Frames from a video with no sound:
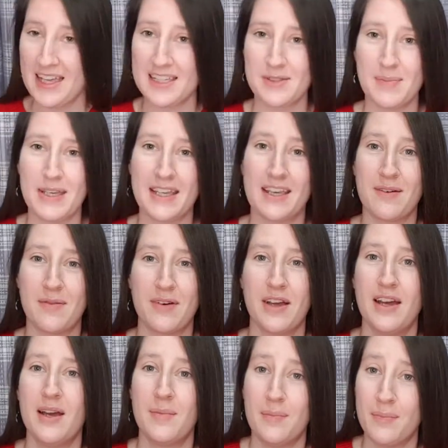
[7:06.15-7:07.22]
Speaking of
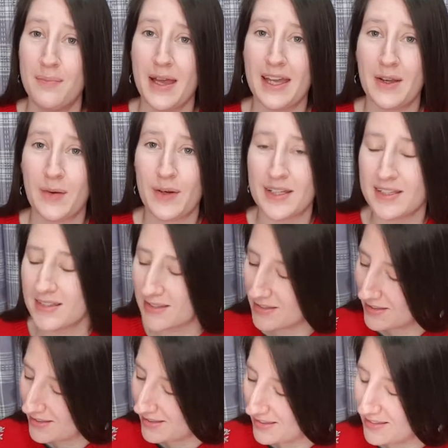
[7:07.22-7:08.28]
penguins,
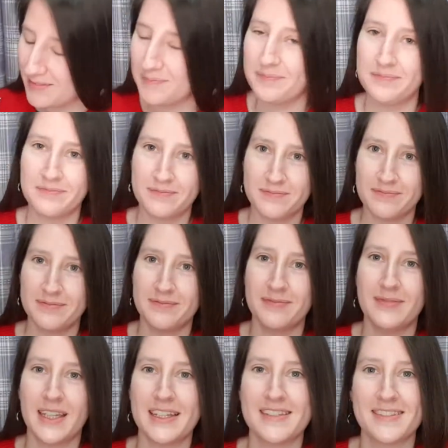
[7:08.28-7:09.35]

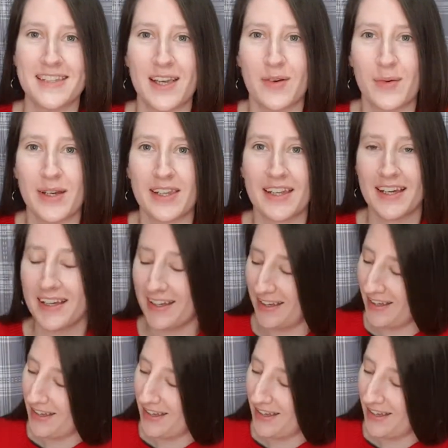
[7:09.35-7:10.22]
nice segue there.